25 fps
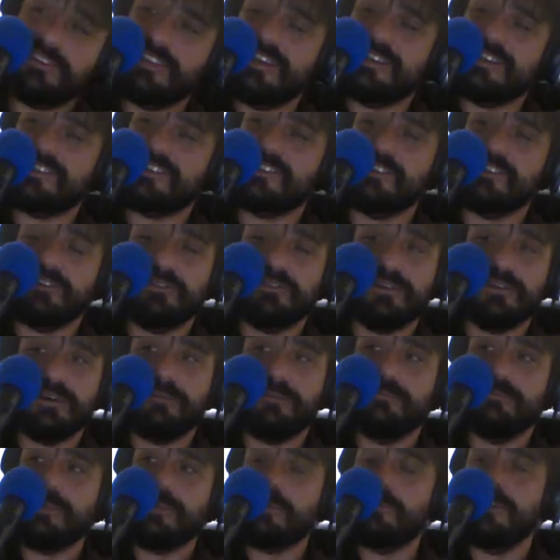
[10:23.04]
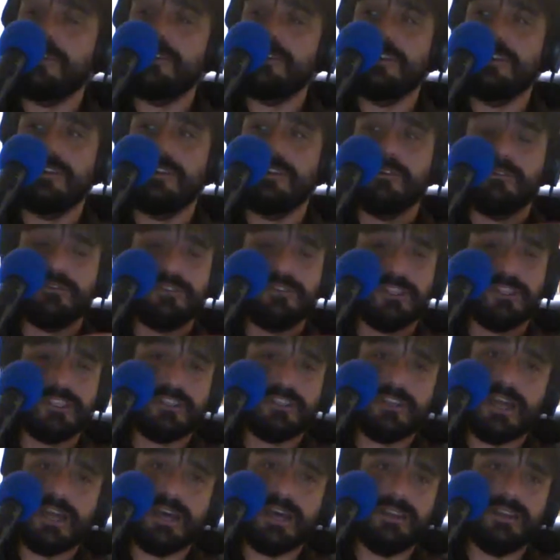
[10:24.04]
So, I mean, it was just
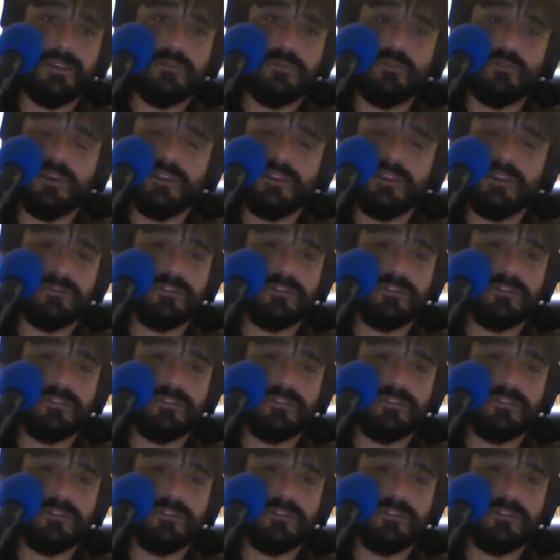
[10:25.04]
kind of one of those